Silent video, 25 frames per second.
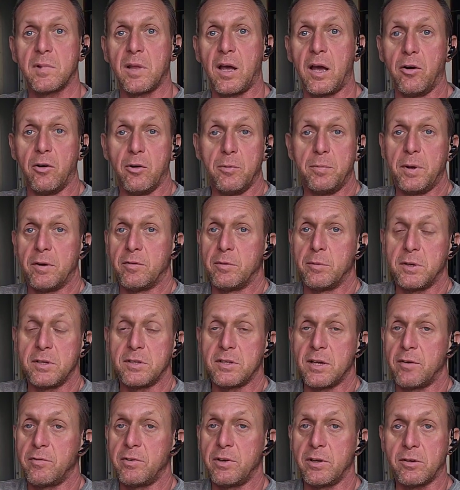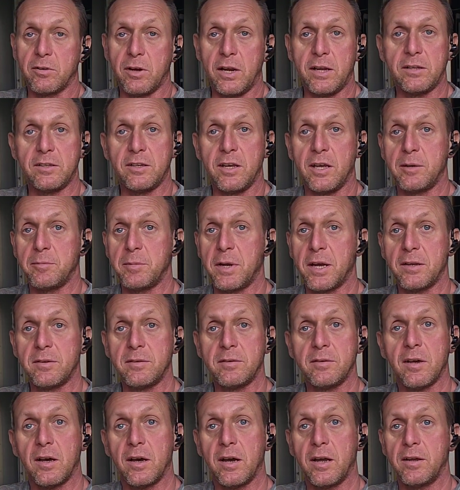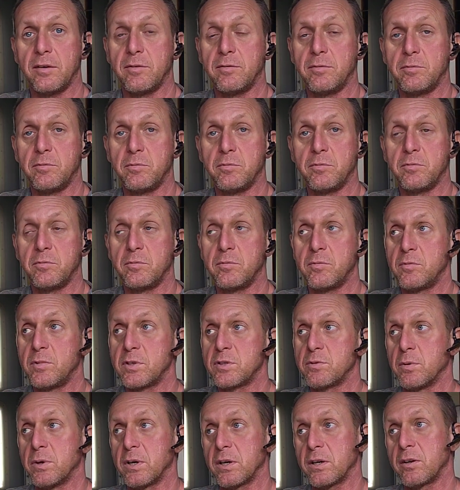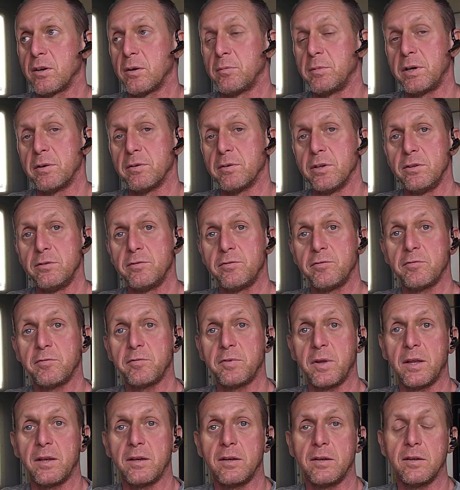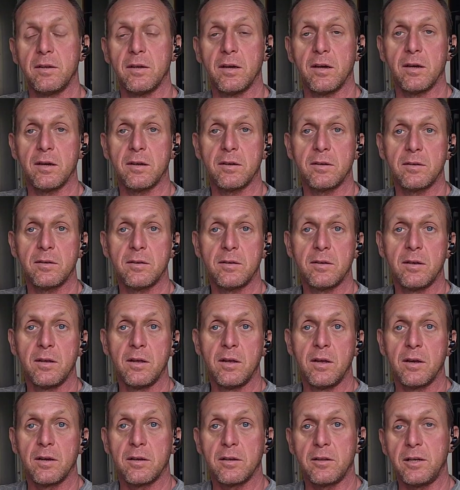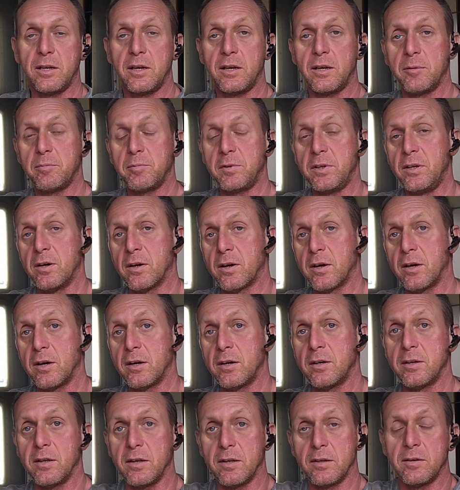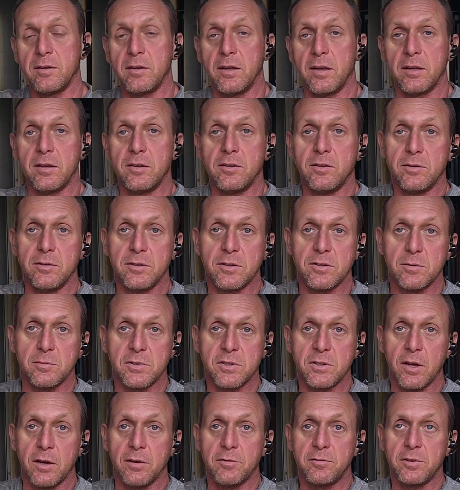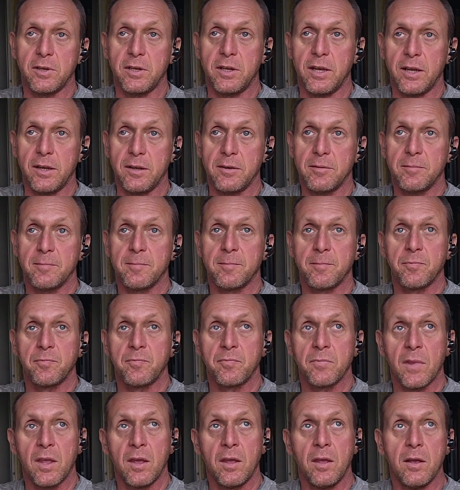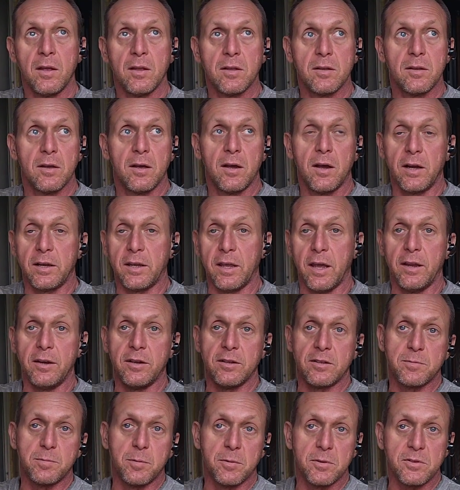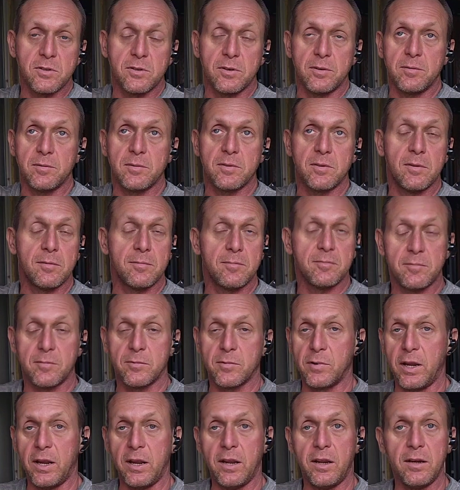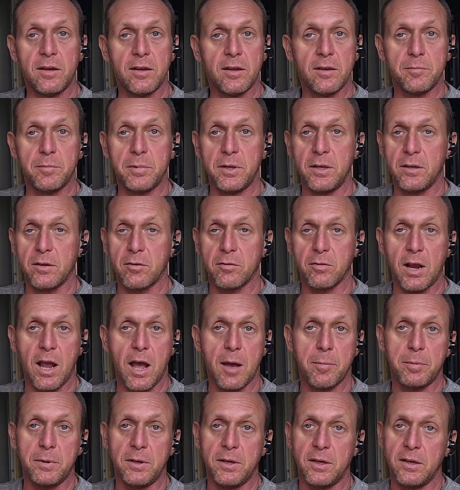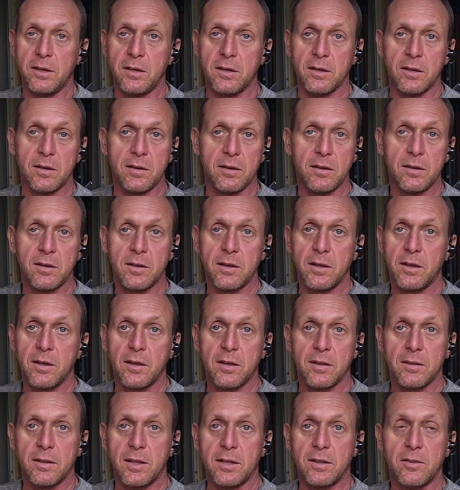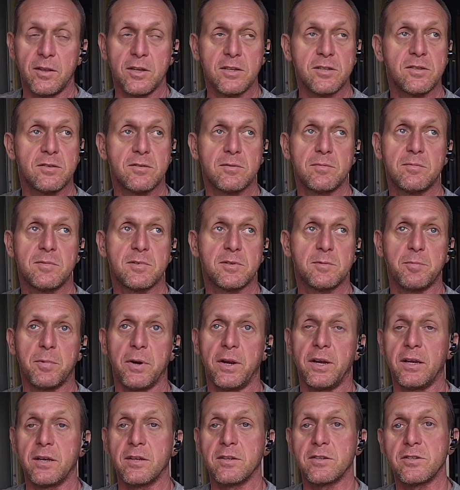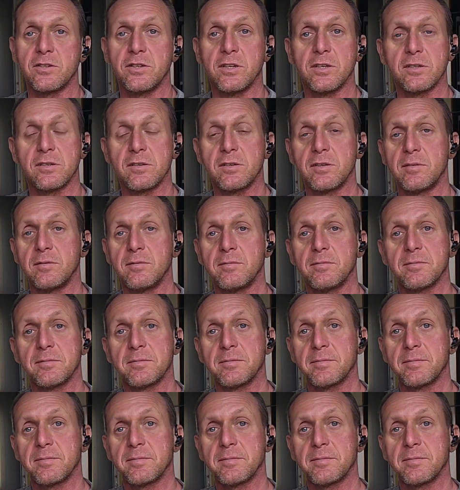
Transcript: I hope everyone's having a great day, man. I was working on my roof and cleaning up the yard and doing some stuff today. Again, it's supposed to rain and be crappy, and like this spring is just,